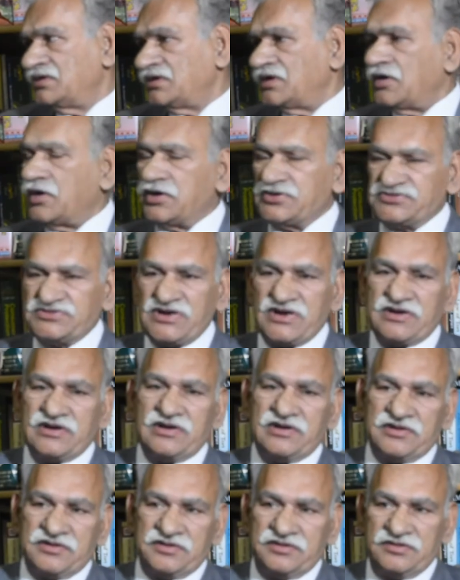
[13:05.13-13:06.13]
or
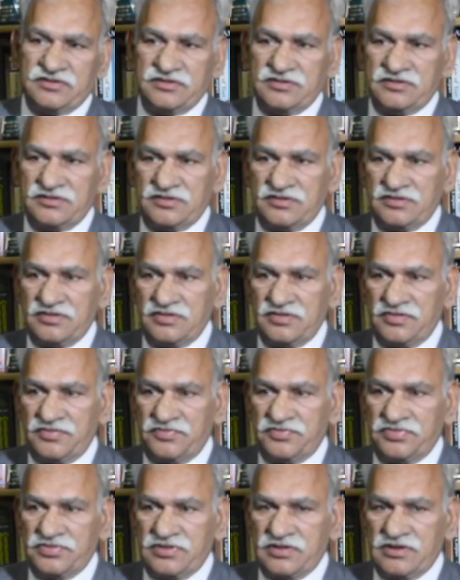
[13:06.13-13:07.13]
secondary.
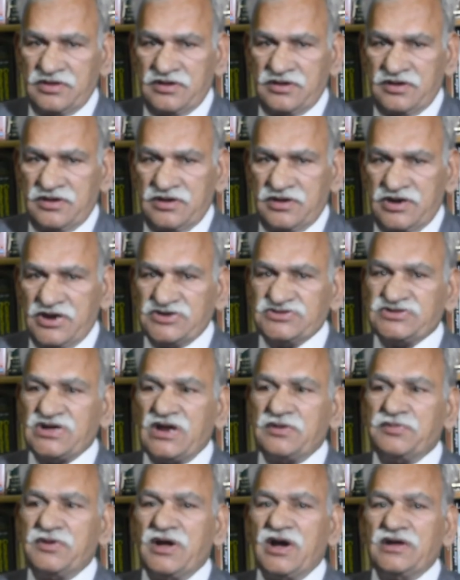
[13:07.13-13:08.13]
It
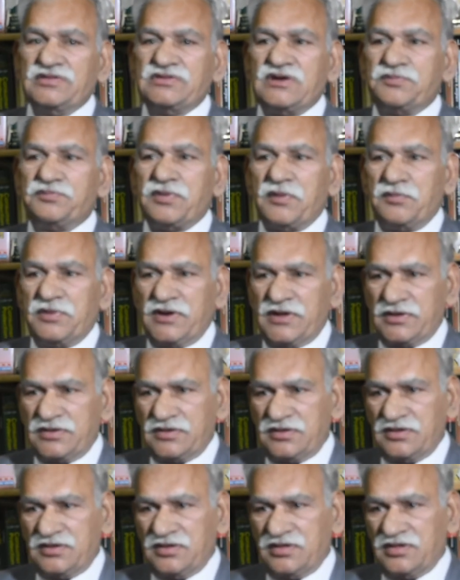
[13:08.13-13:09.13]
shall be either public
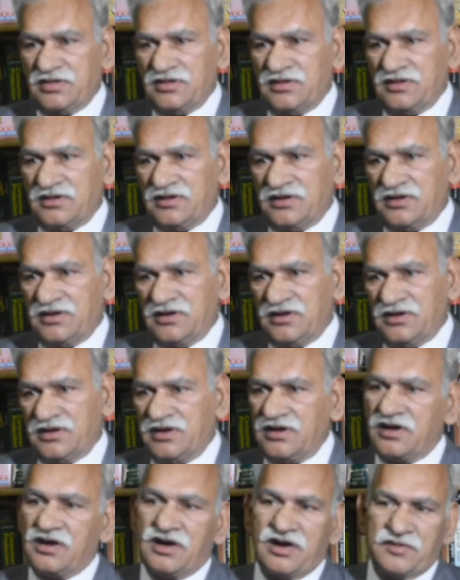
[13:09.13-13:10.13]

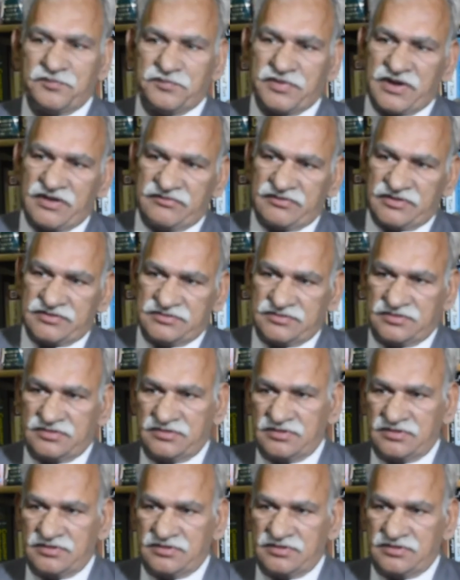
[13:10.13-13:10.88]
or private.